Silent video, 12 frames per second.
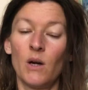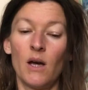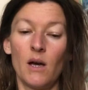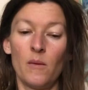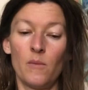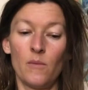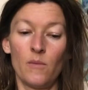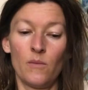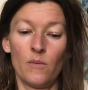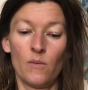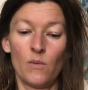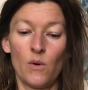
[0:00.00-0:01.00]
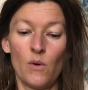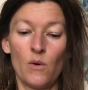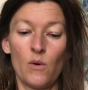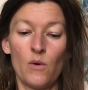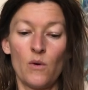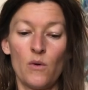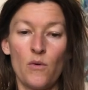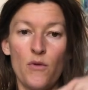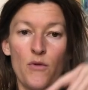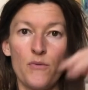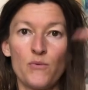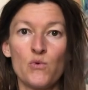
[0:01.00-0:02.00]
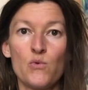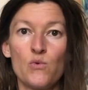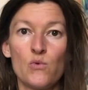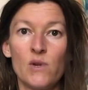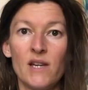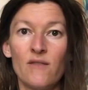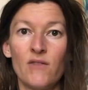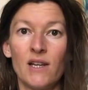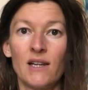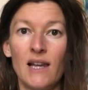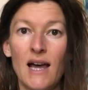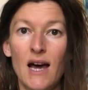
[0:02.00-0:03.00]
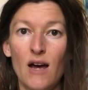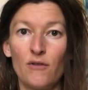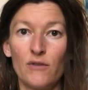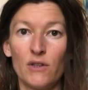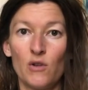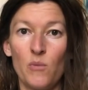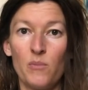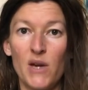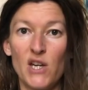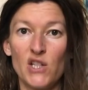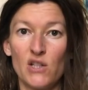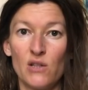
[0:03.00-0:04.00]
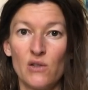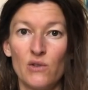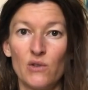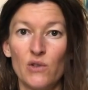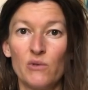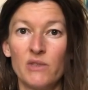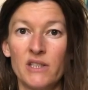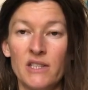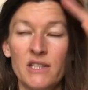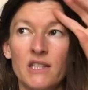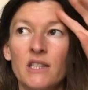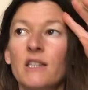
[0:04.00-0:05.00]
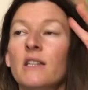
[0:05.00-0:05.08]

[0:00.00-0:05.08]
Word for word: um, through living love and compassion and unity.